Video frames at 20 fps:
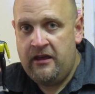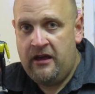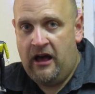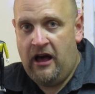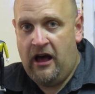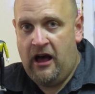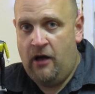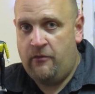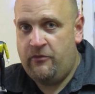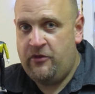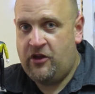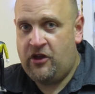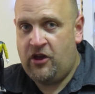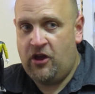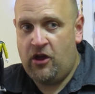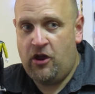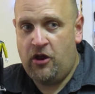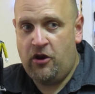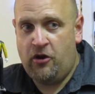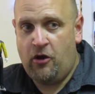You
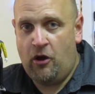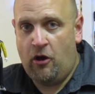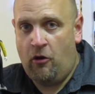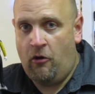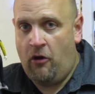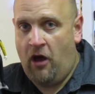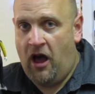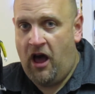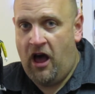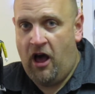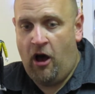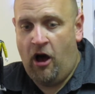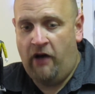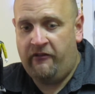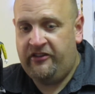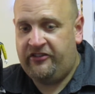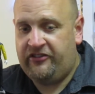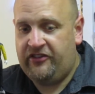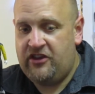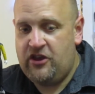can,
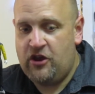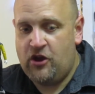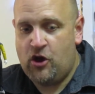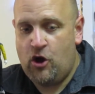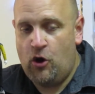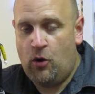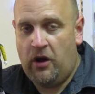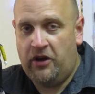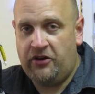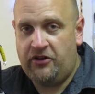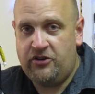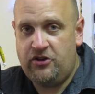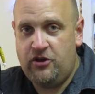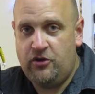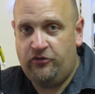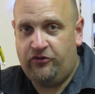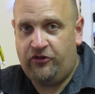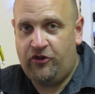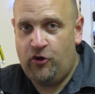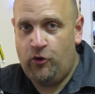obviously you can go onto
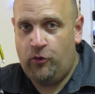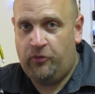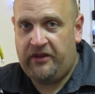YouTube,